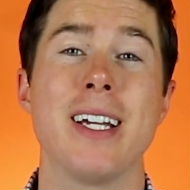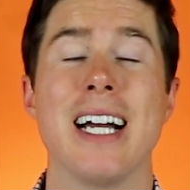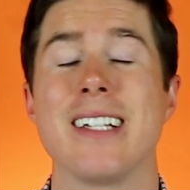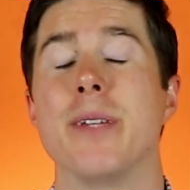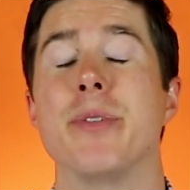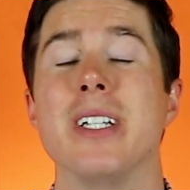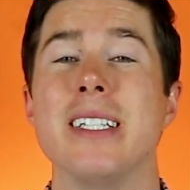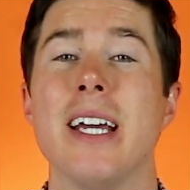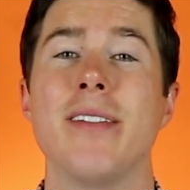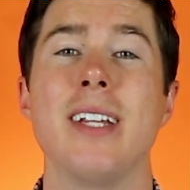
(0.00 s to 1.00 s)
concepts you
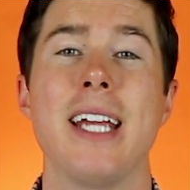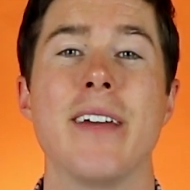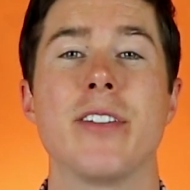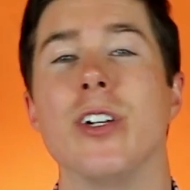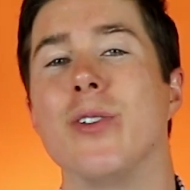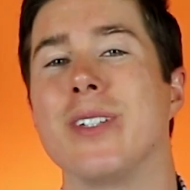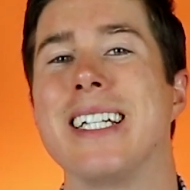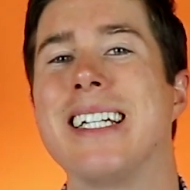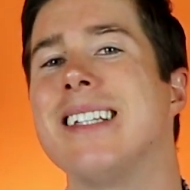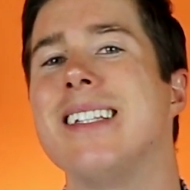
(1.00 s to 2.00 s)
definitely have to know to
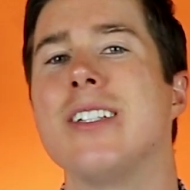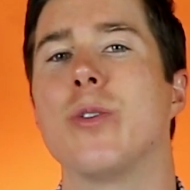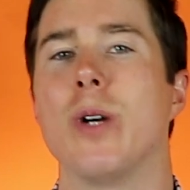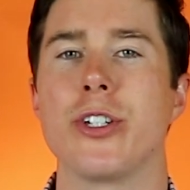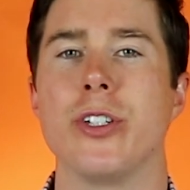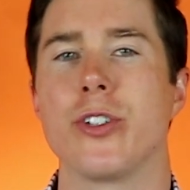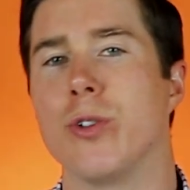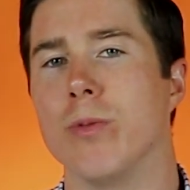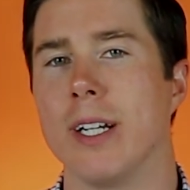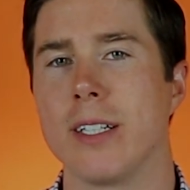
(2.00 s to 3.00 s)
get these questions
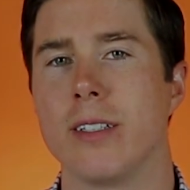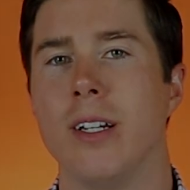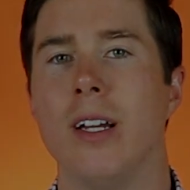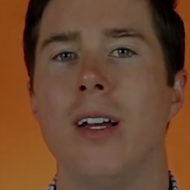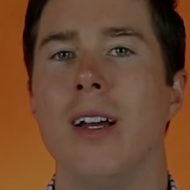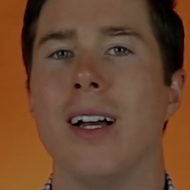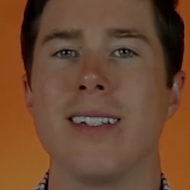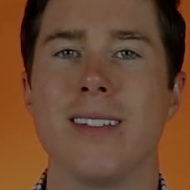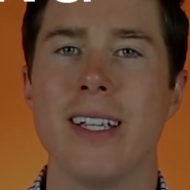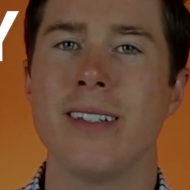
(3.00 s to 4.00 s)
correct.
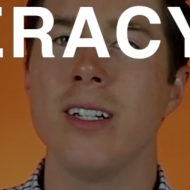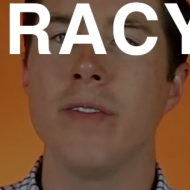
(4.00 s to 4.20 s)
Assessing